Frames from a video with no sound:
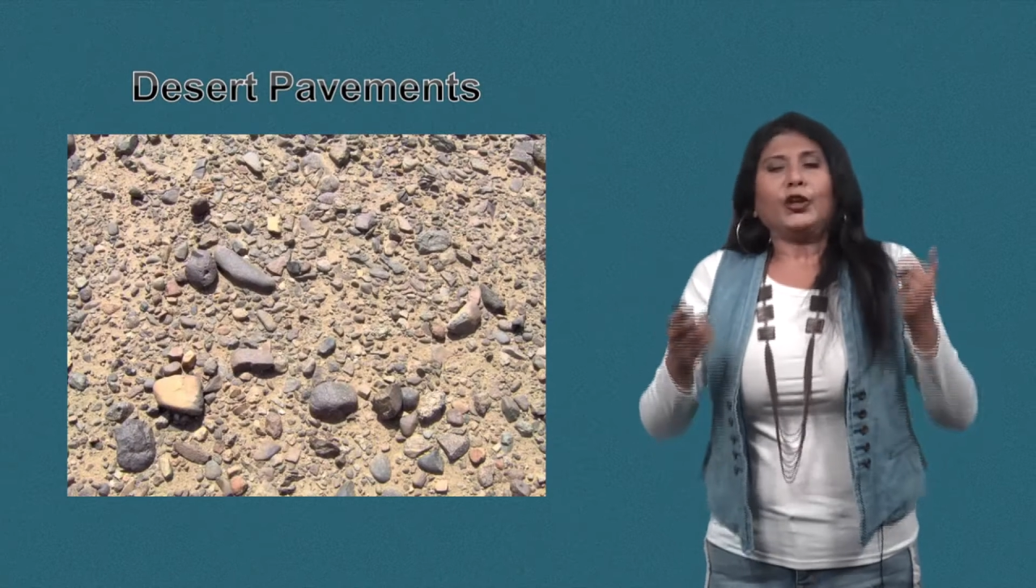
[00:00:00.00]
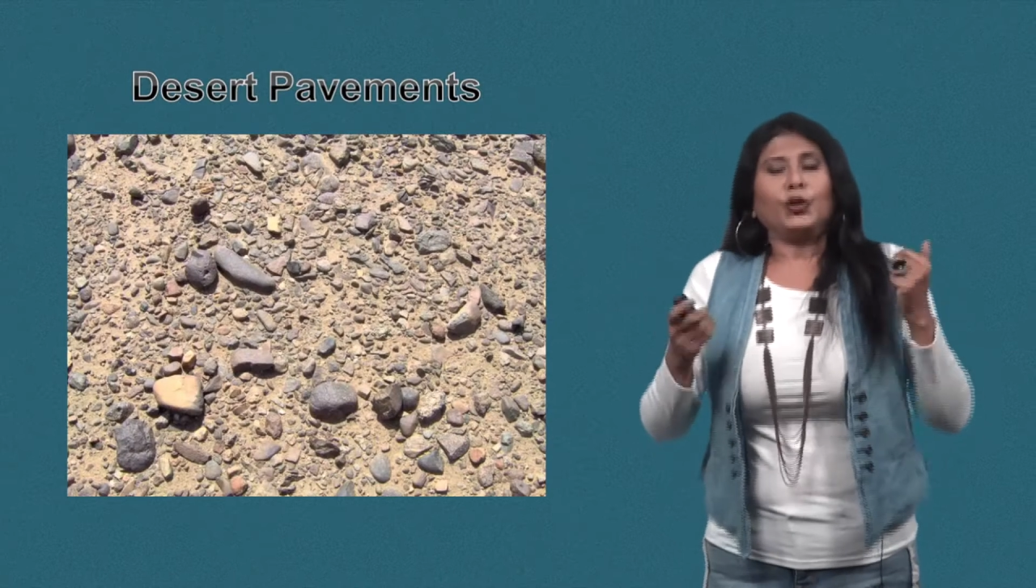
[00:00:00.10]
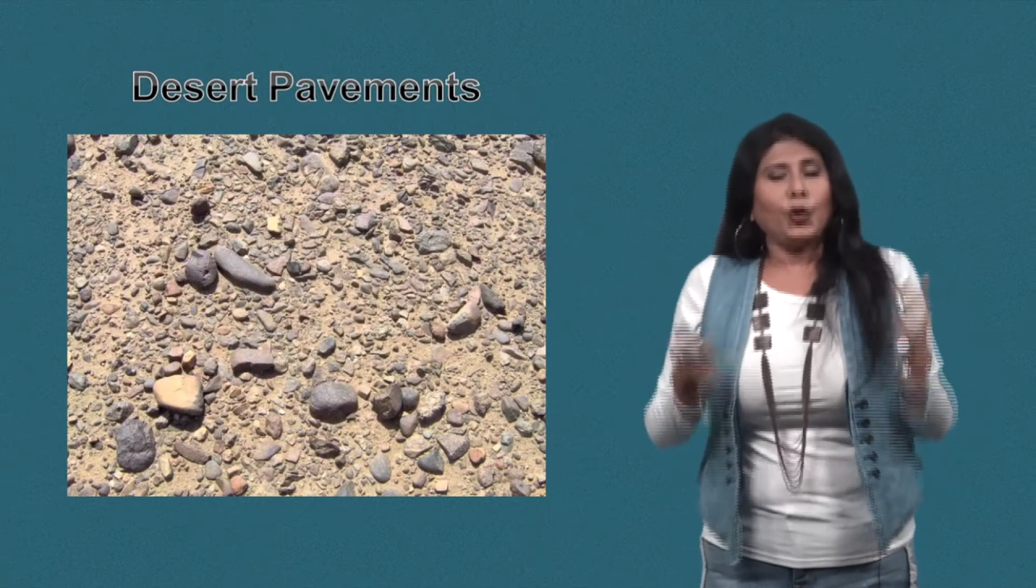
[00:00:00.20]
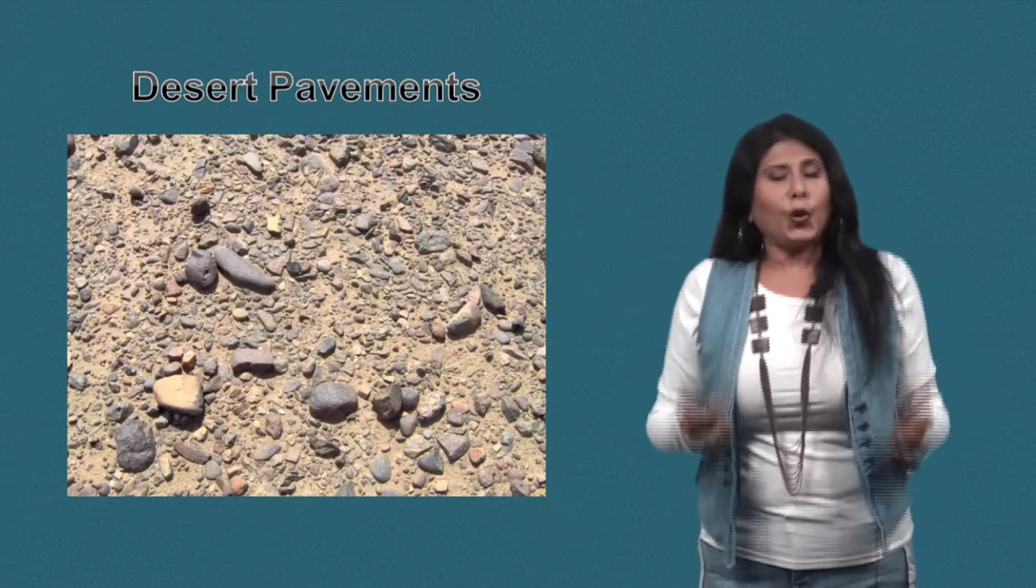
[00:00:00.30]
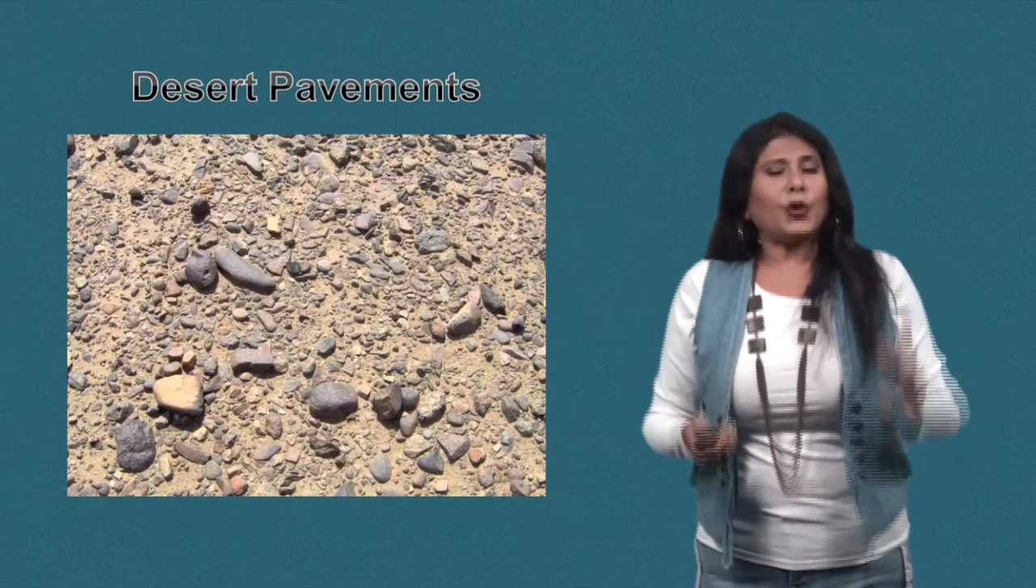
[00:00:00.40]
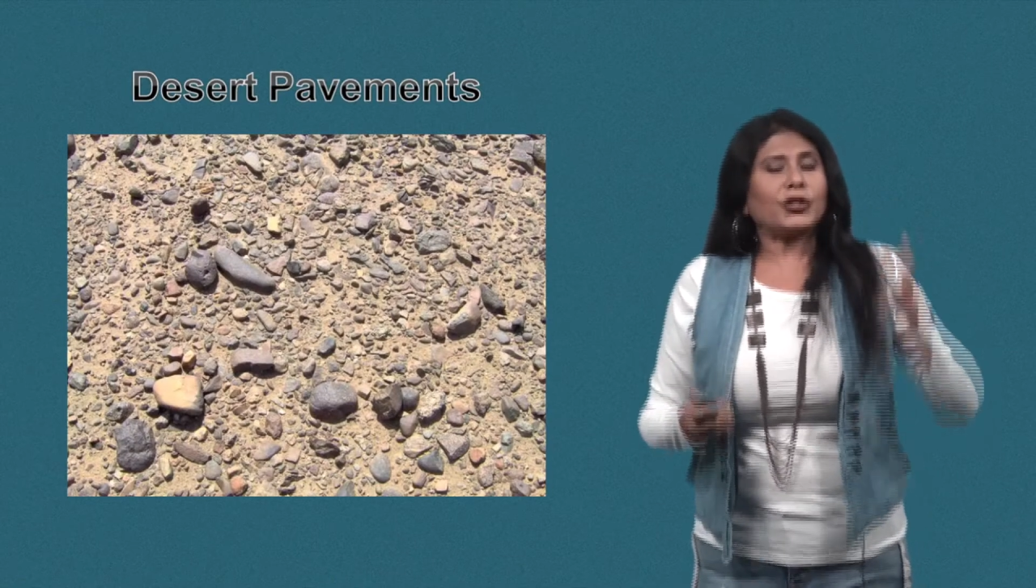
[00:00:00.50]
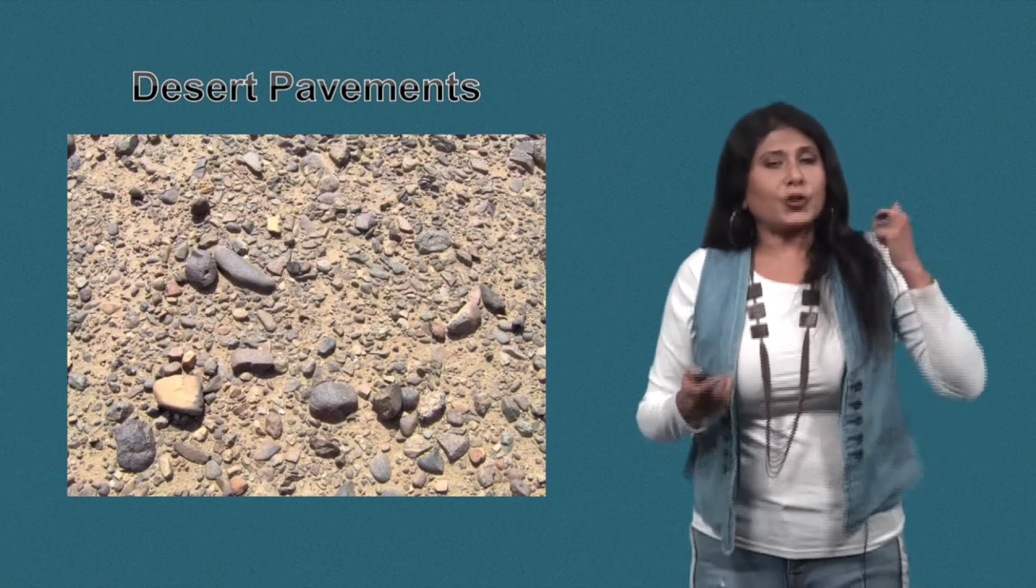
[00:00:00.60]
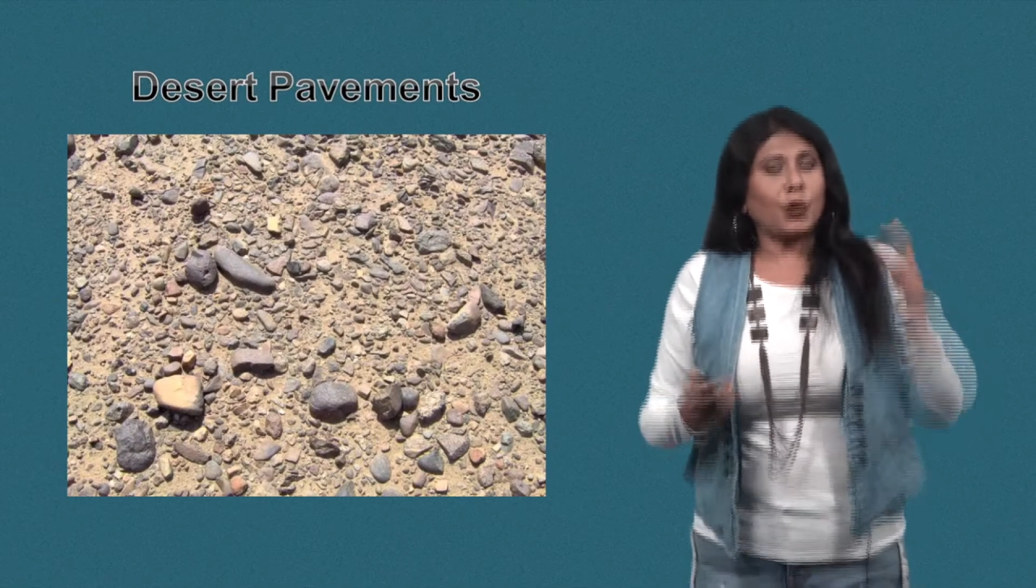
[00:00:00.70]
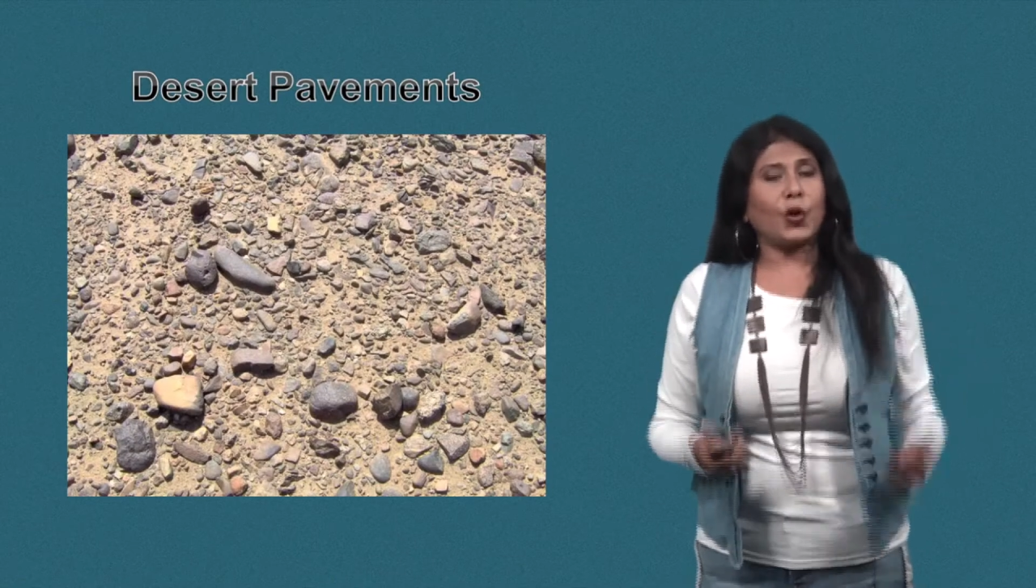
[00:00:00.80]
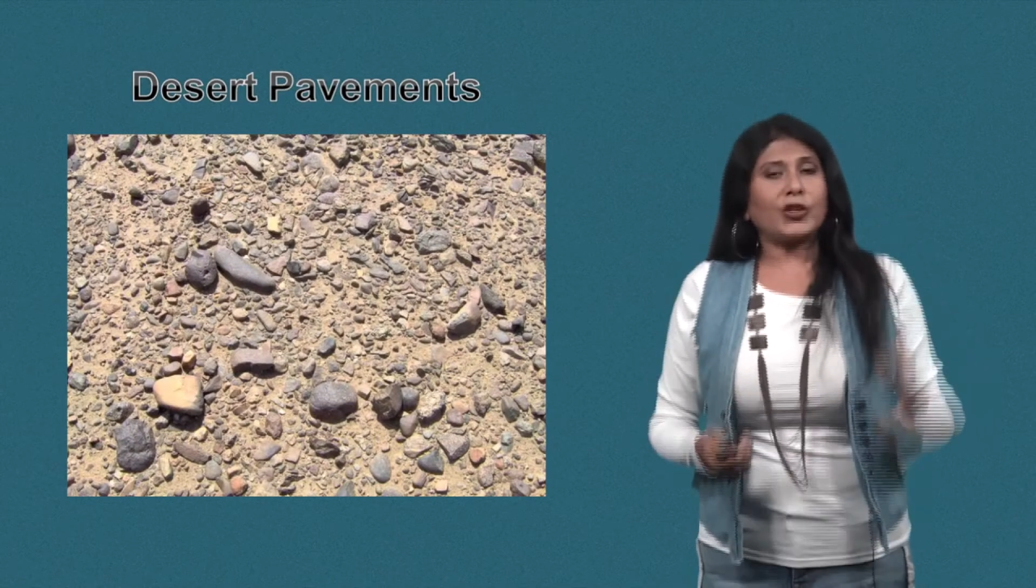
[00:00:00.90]

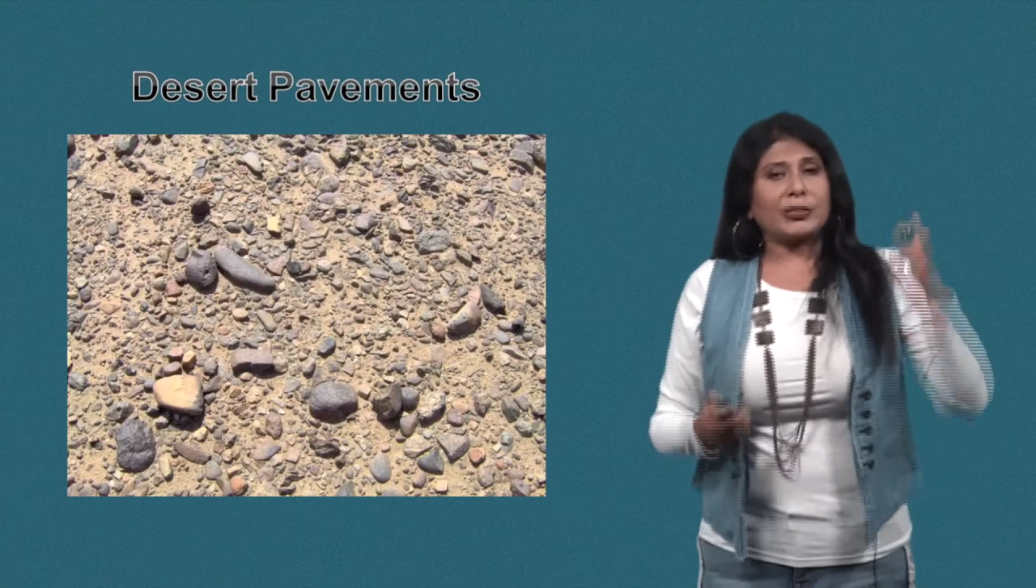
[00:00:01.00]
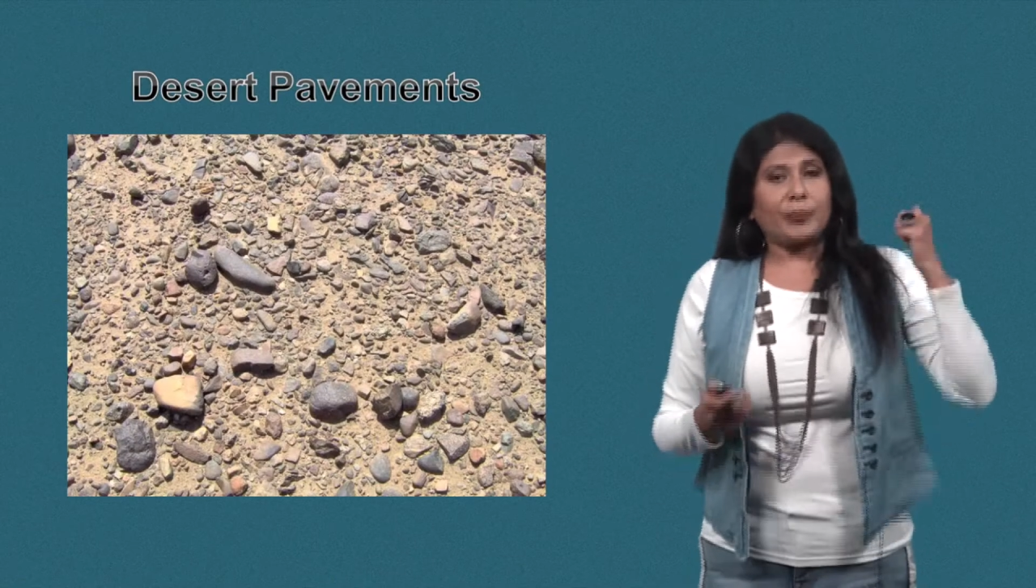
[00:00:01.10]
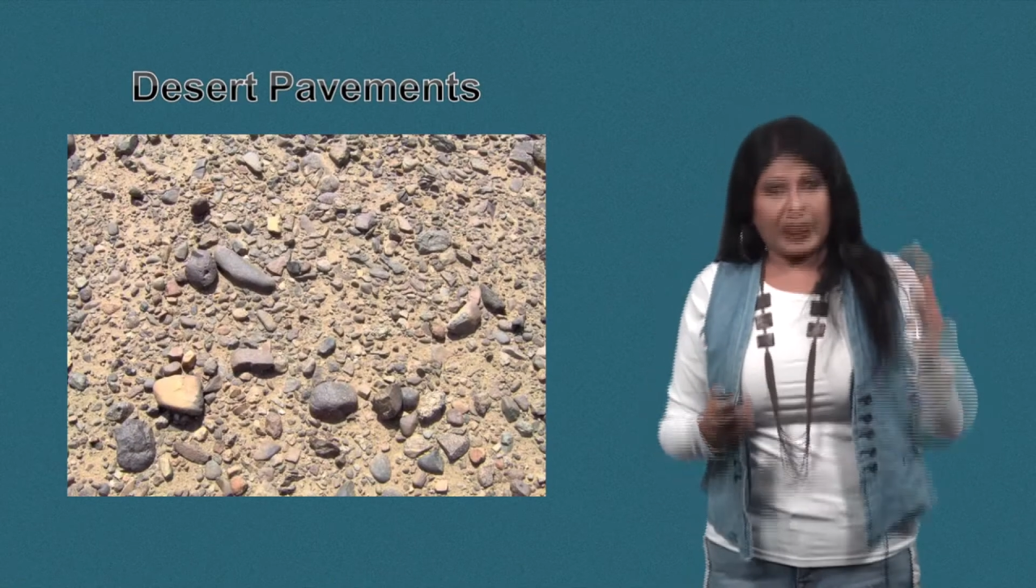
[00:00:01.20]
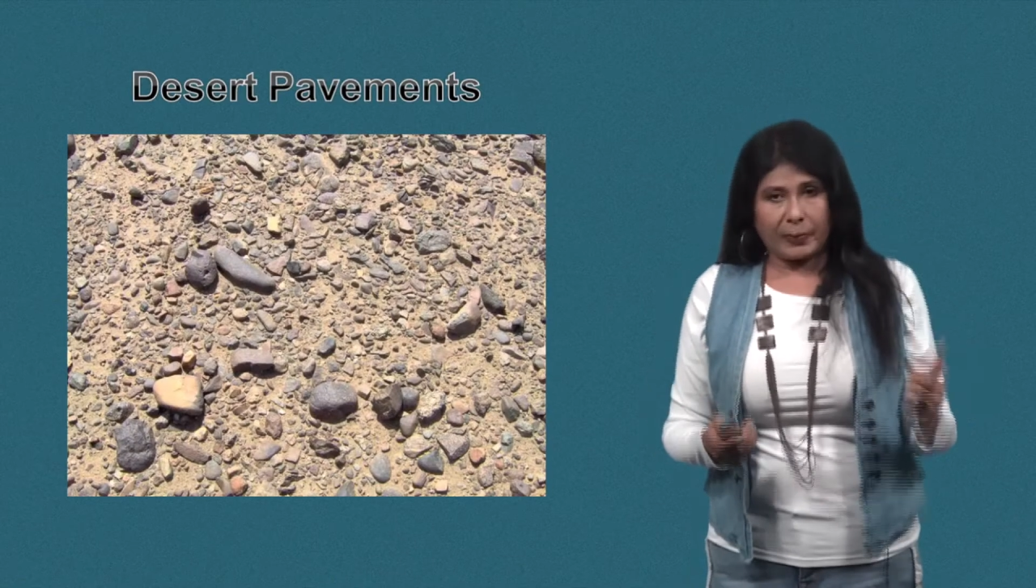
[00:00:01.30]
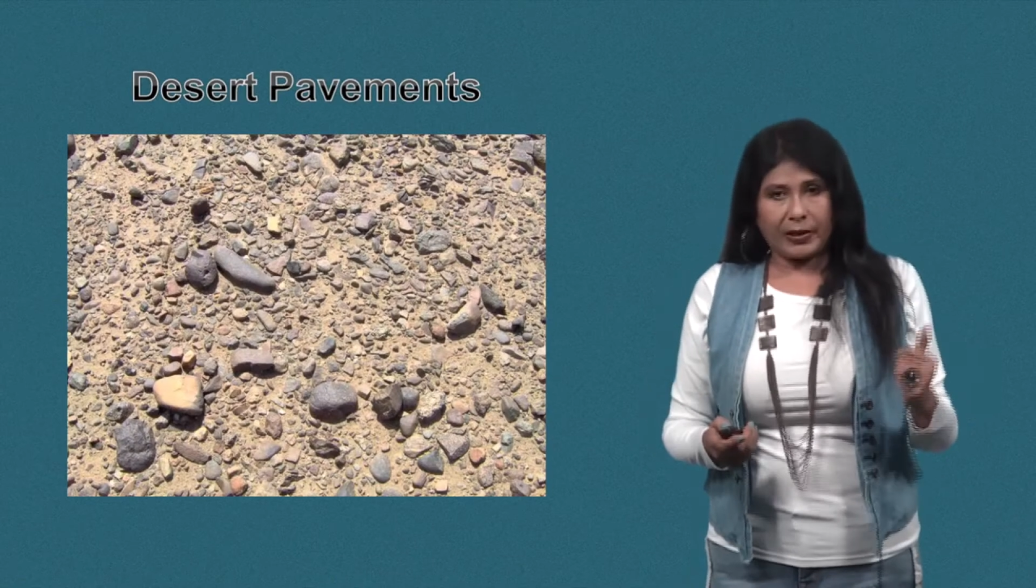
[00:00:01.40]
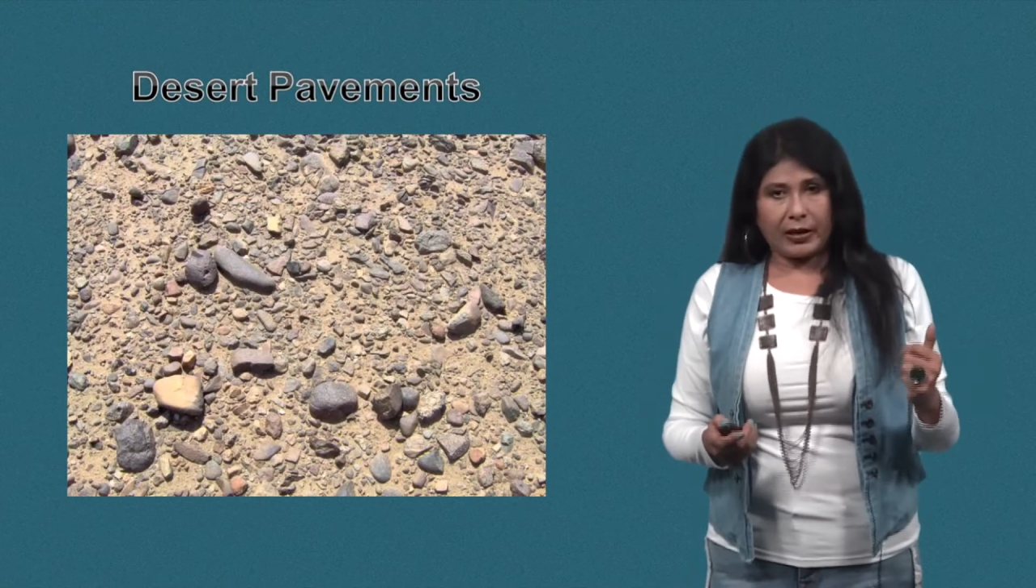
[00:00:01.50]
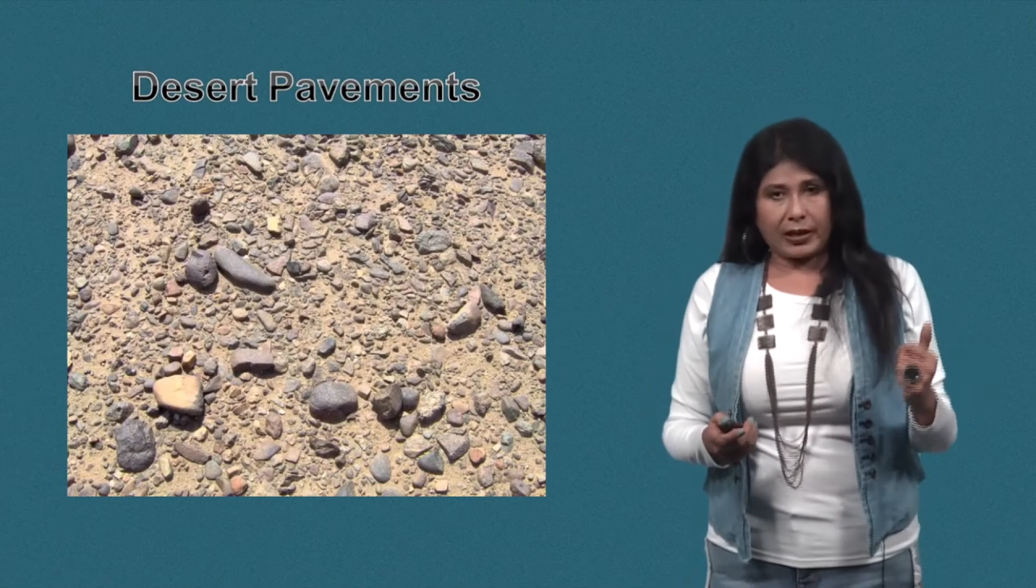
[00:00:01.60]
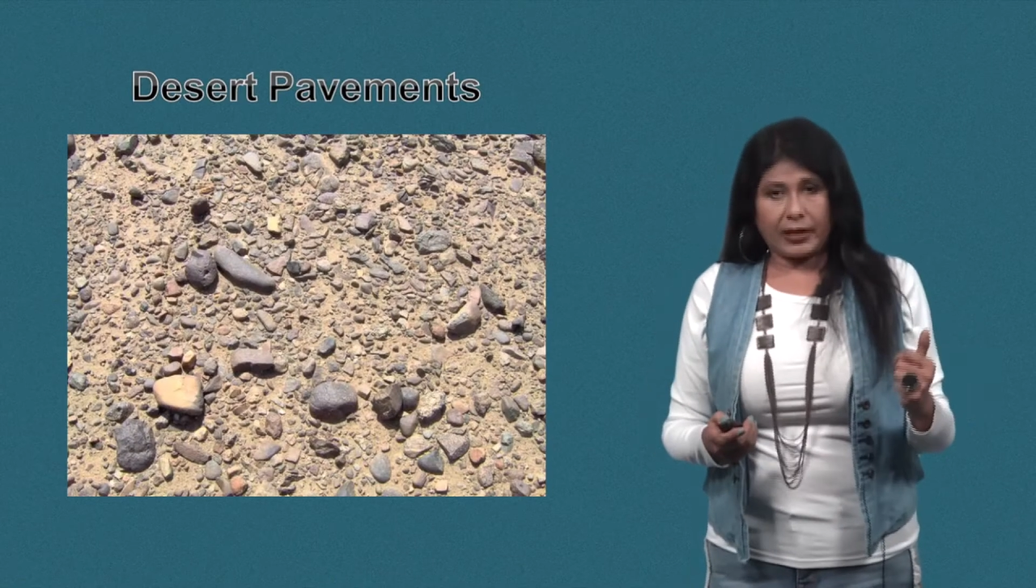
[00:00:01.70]
Those coarse pebbles